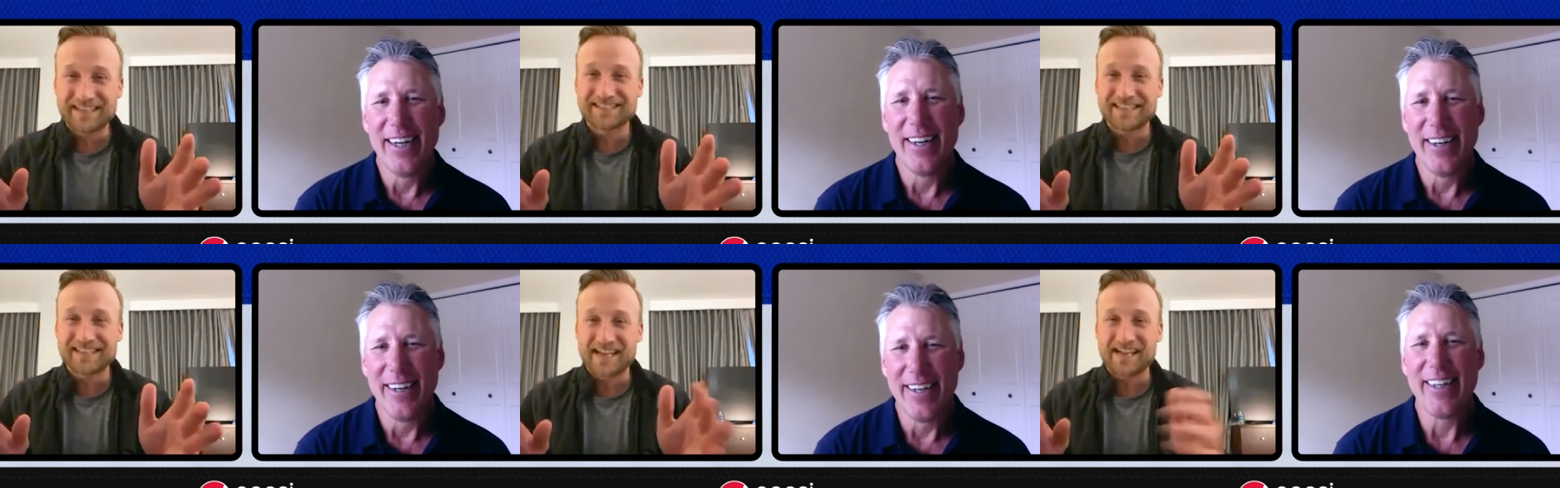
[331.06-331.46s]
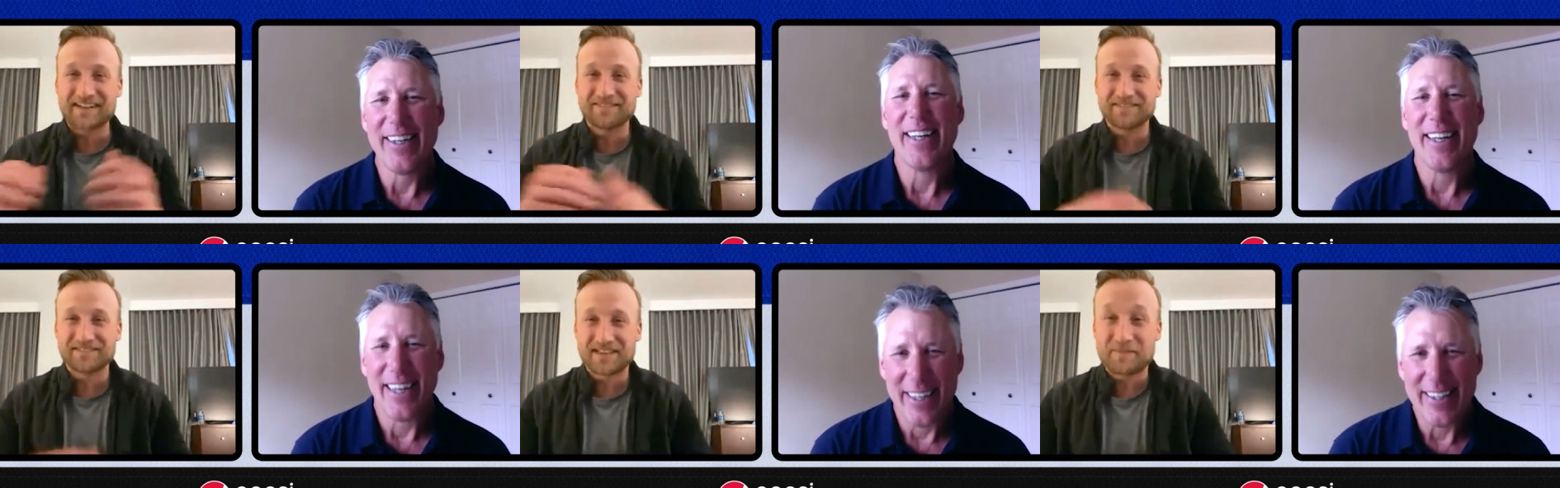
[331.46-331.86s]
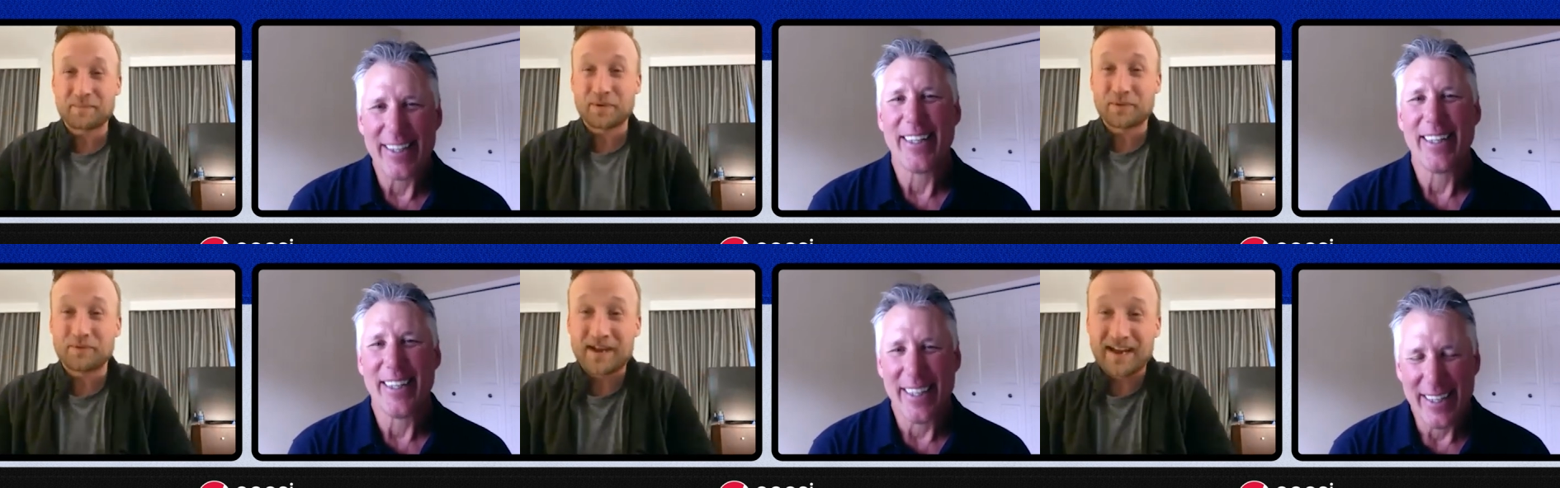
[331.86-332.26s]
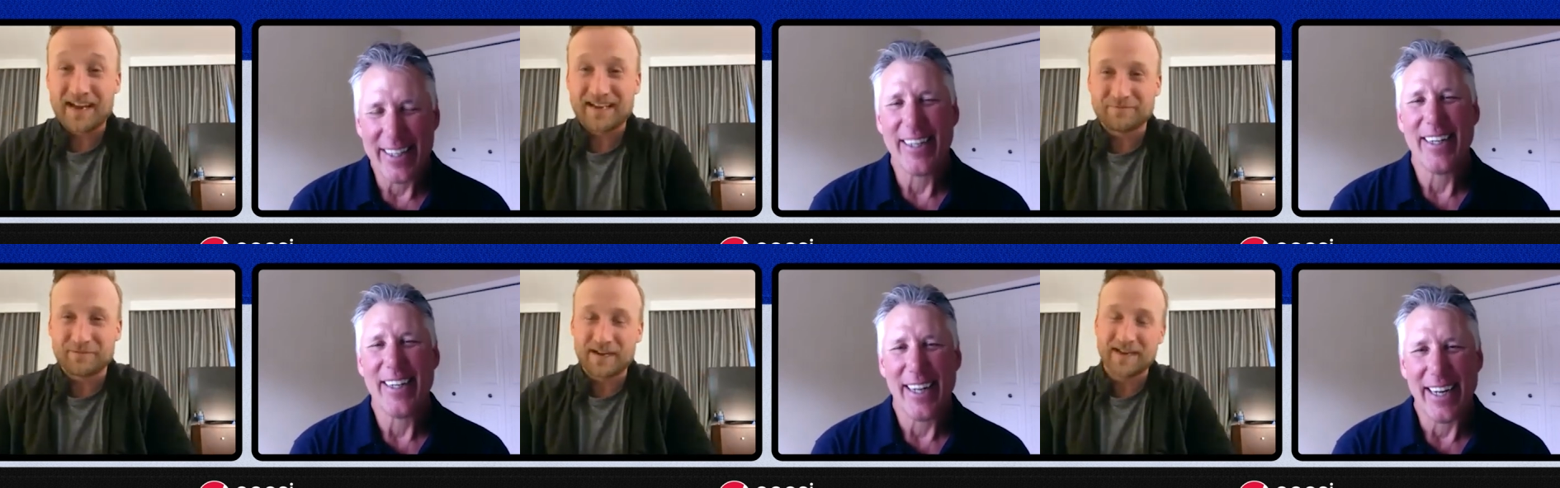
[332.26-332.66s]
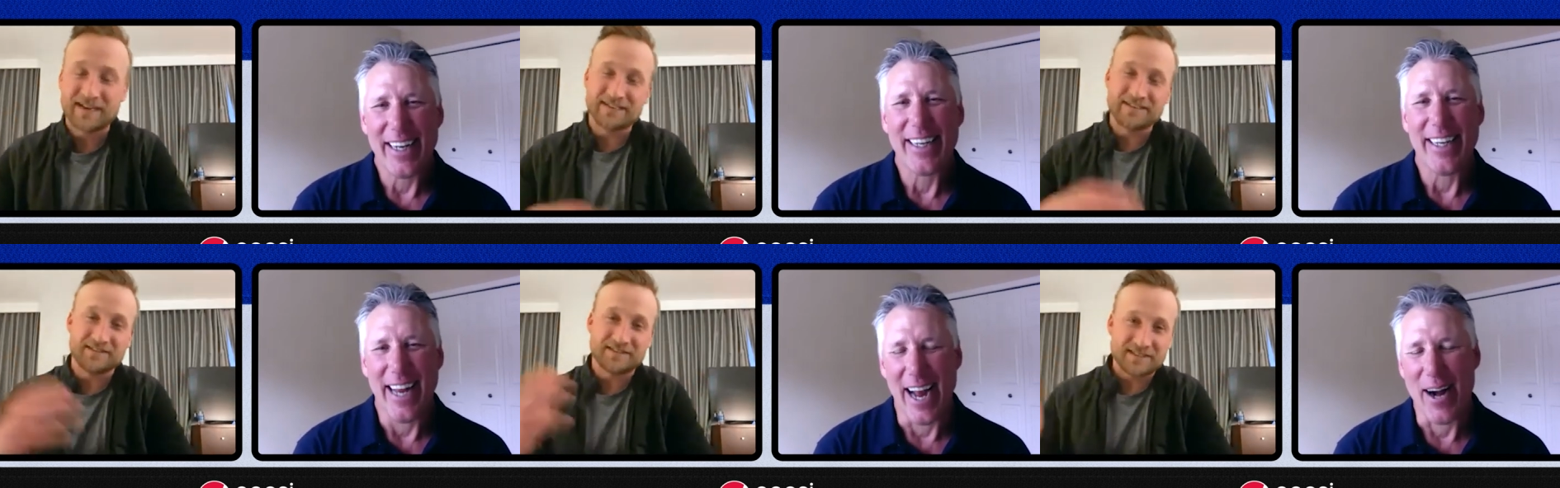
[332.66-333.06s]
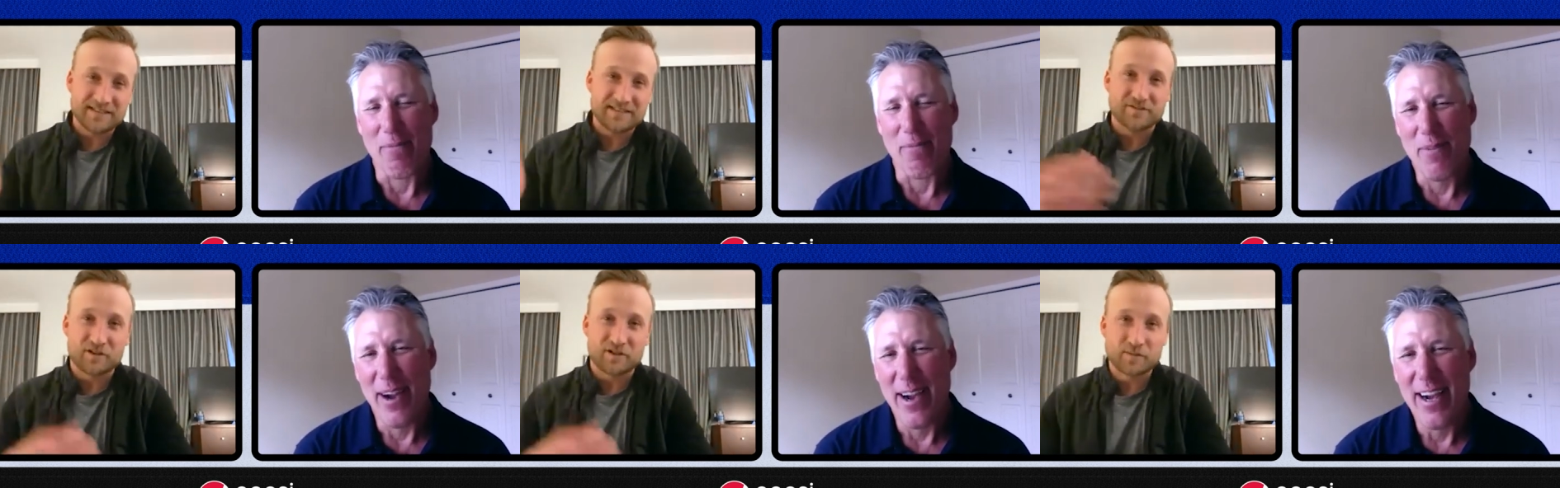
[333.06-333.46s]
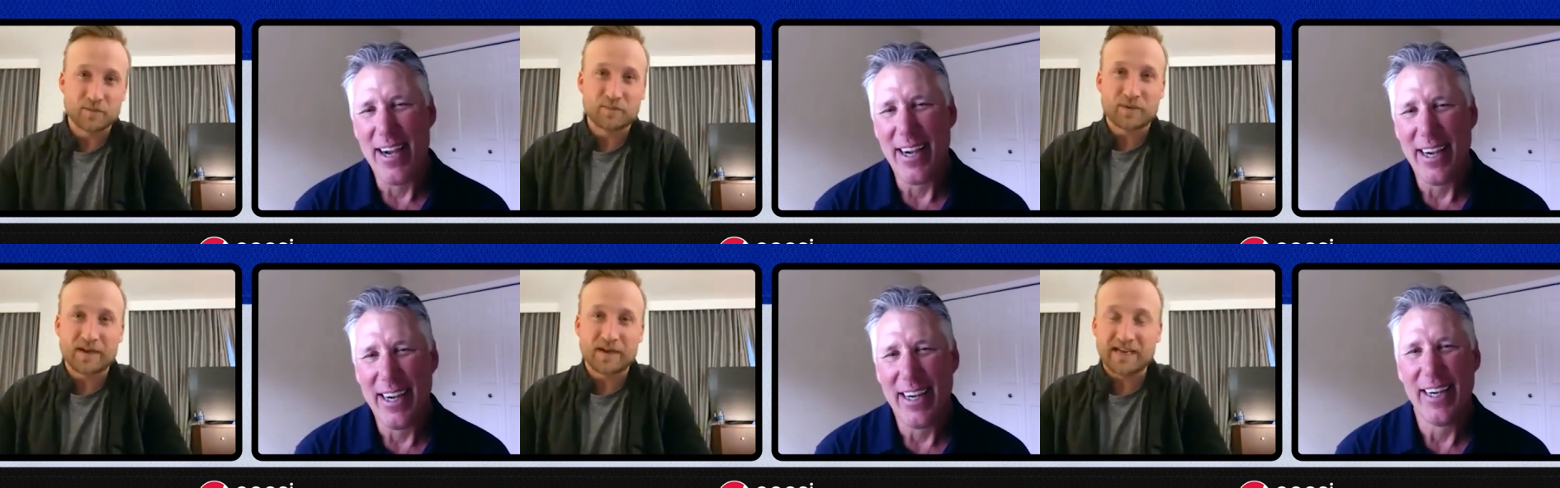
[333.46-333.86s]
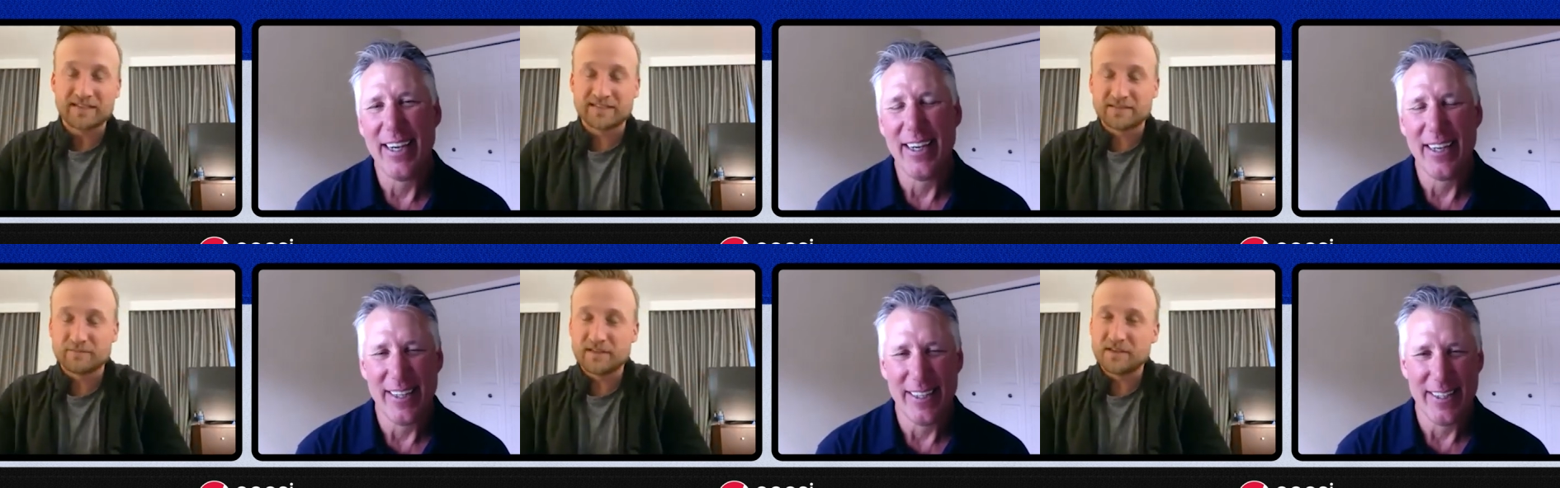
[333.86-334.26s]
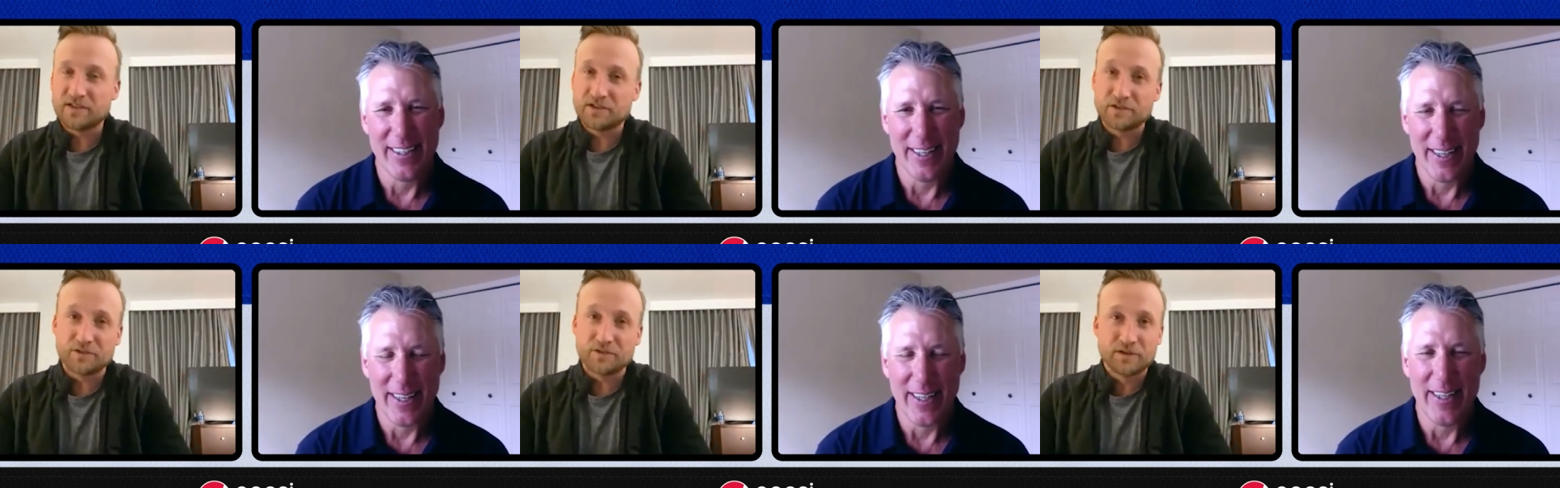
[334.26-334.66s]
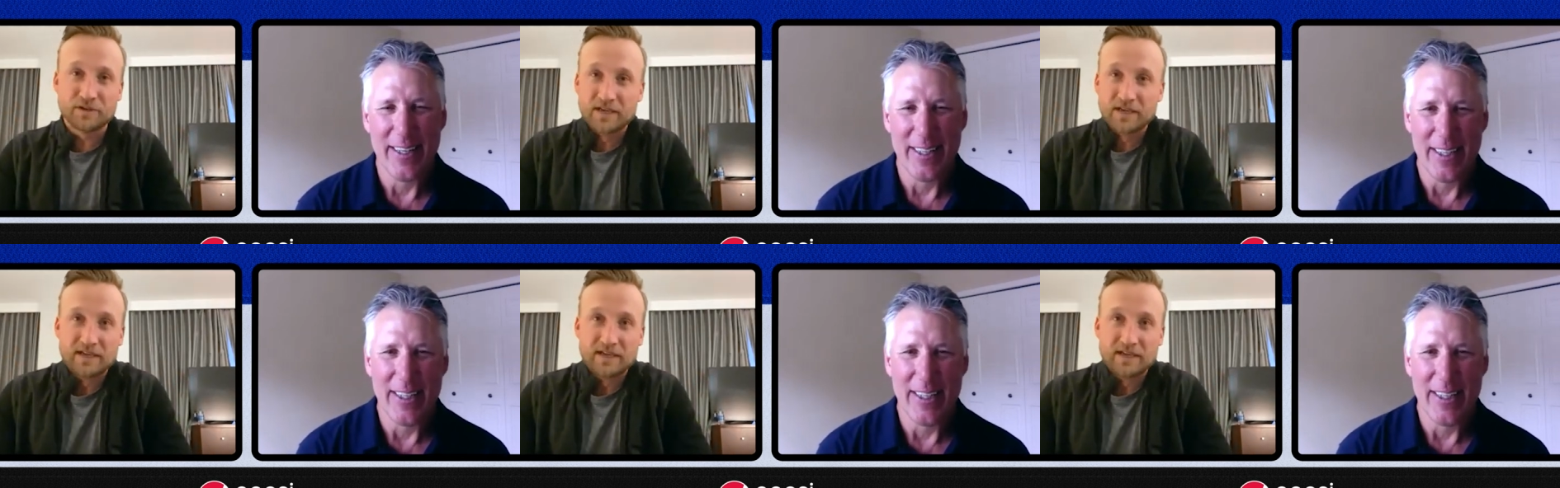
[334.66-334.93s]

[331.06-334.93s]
Speaker 1: get to have that parade, right? And you see the normal parades, and we knew,